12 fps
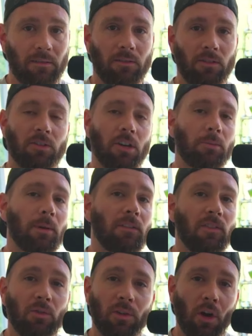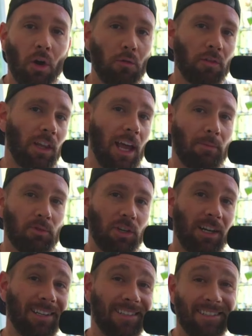determine if you can overlap
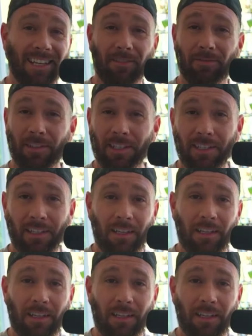trades safely,